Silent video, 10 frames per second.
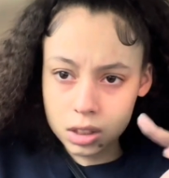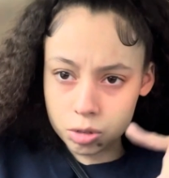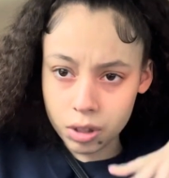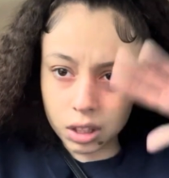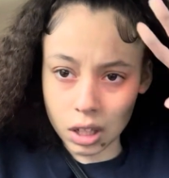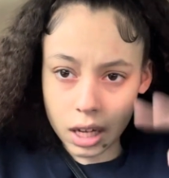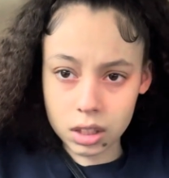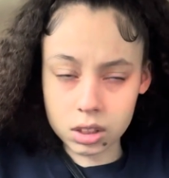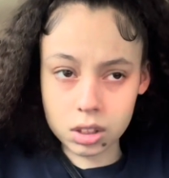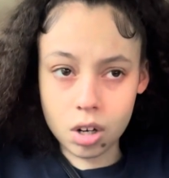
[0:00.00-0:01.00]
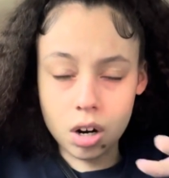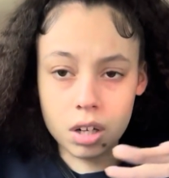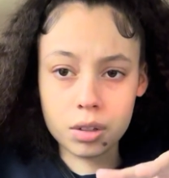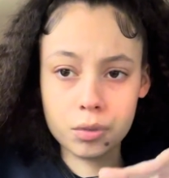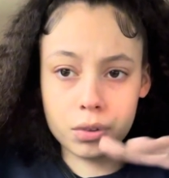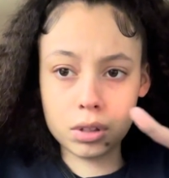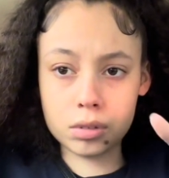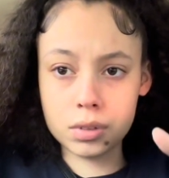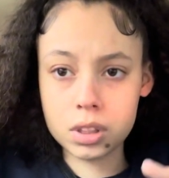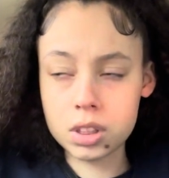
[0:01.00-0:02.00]
this red light. It's a car in front
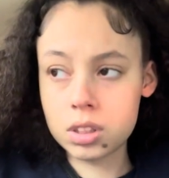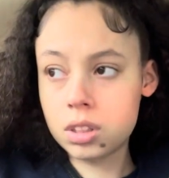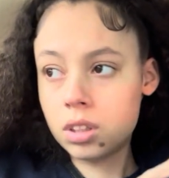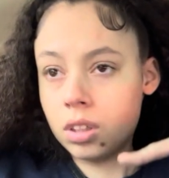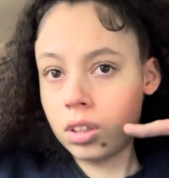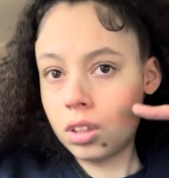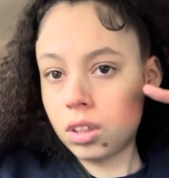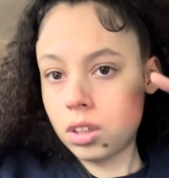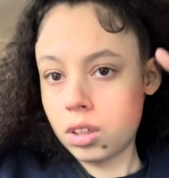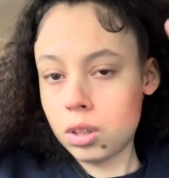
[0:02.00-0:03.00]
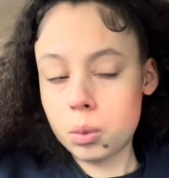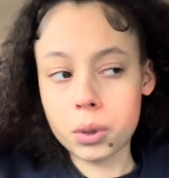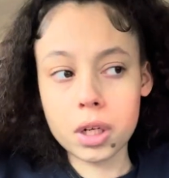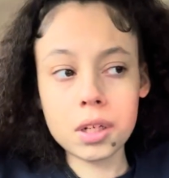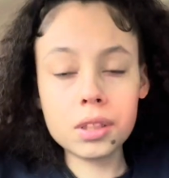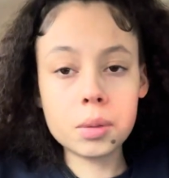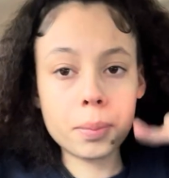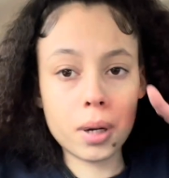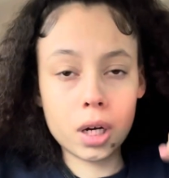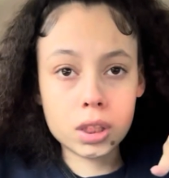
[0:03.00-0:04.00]
of us. We're currently
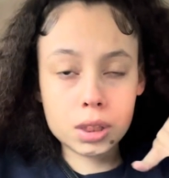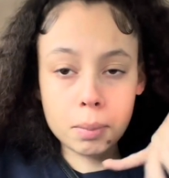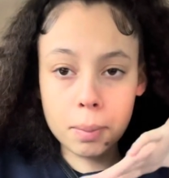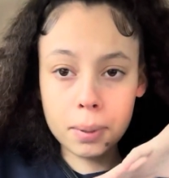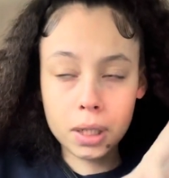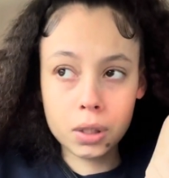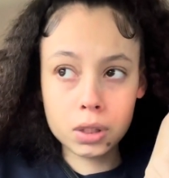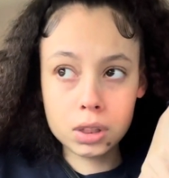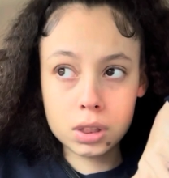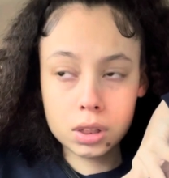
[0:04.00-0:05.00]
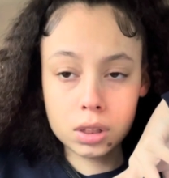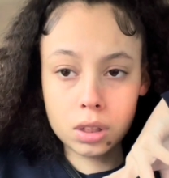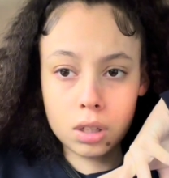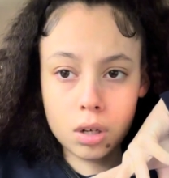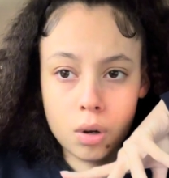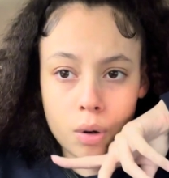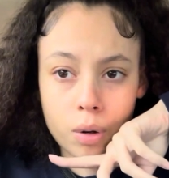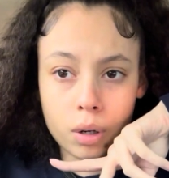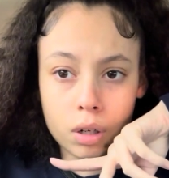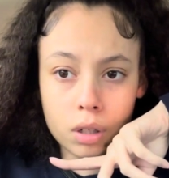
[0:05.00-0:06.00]
parked. My parents
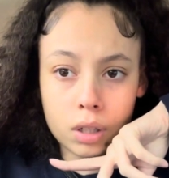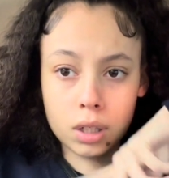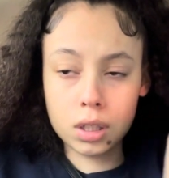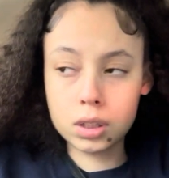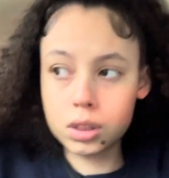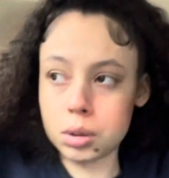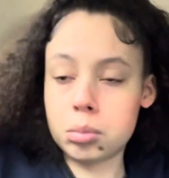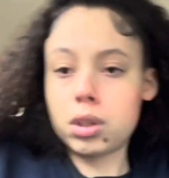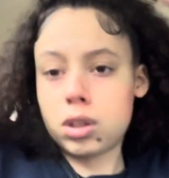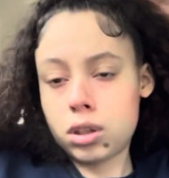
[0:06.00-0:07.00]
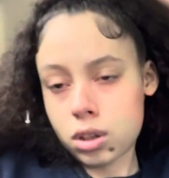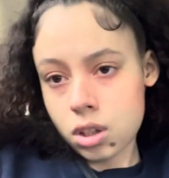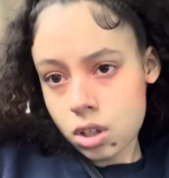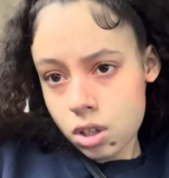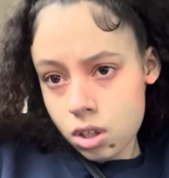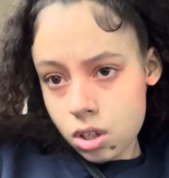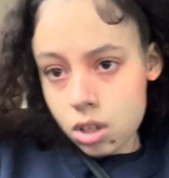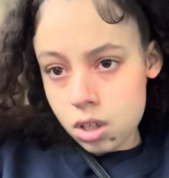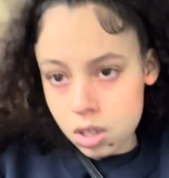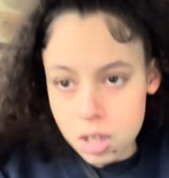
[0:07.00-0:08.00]
are getting something
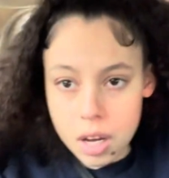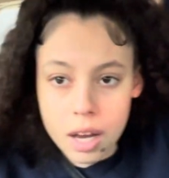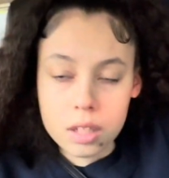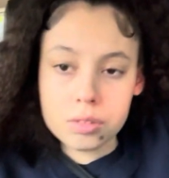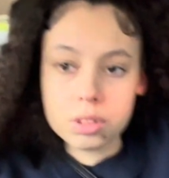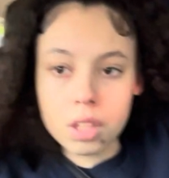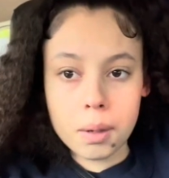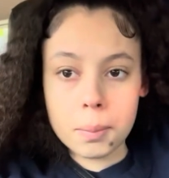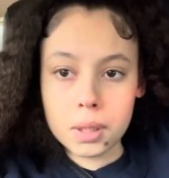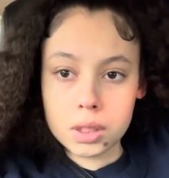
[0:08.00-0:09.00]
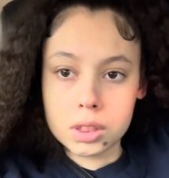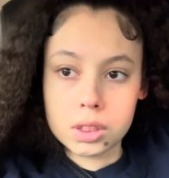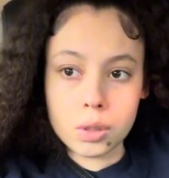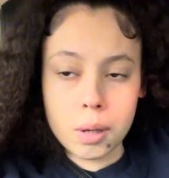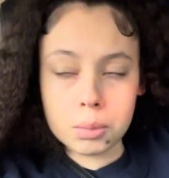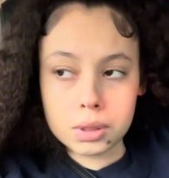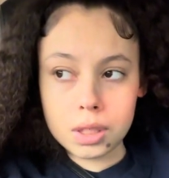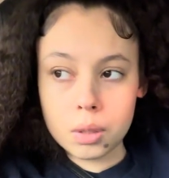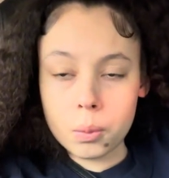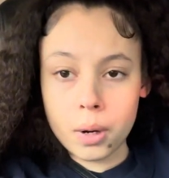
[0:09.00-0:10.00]
out of Starbucks. So I was
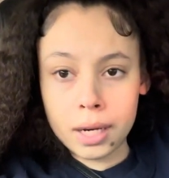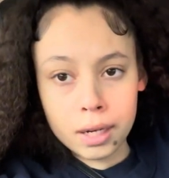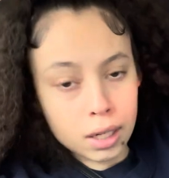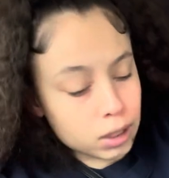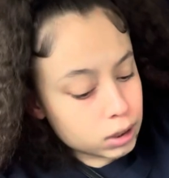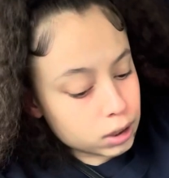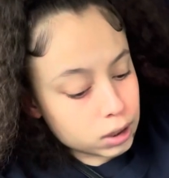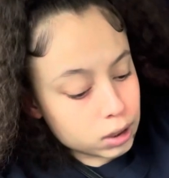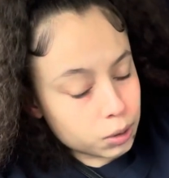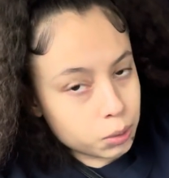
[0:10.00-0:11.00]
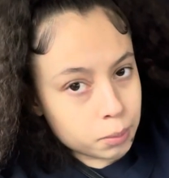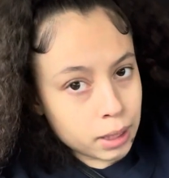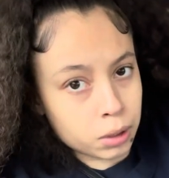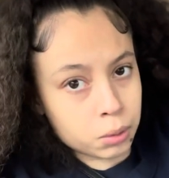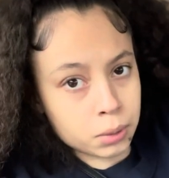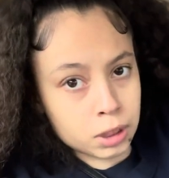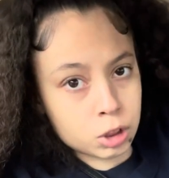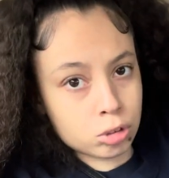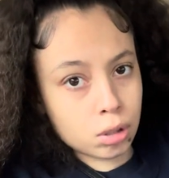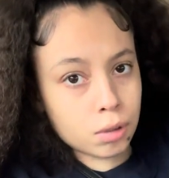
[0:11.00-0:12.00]
like, why not do my little
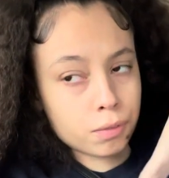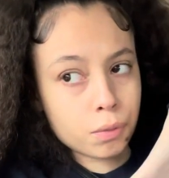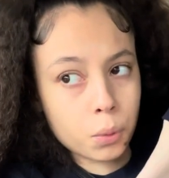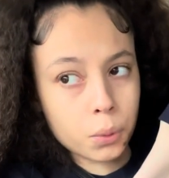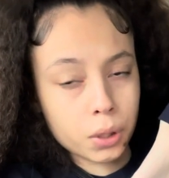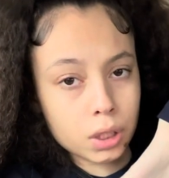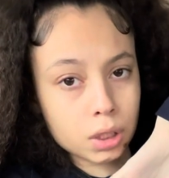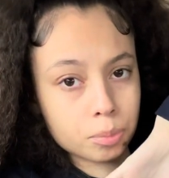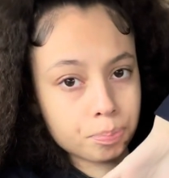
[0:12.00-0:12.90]
intro for